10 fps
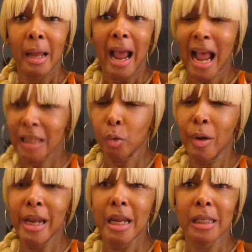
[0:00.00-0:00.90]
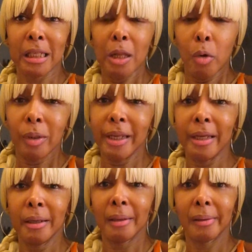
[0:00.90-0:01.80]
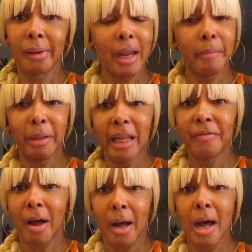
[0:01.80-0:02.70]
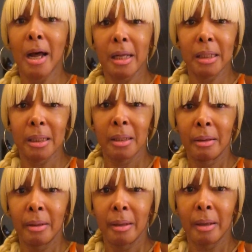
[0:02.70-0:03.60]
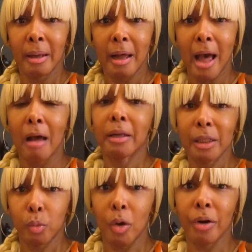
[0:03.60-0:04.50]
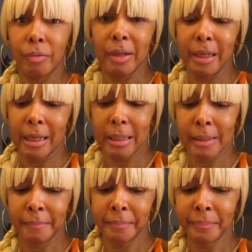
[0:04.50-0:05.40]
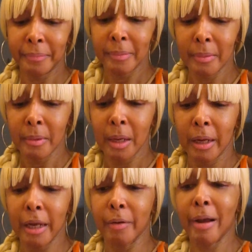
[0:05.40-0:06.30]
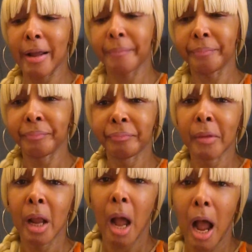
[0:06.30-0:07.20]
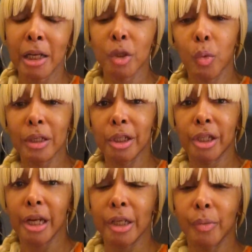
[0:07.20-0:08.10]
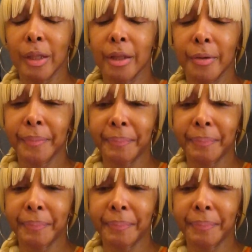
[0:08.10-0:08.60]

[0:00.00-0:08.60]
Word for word: as we slowly can't believe our eyes how this world really is. Anyway, I just want to share this with you.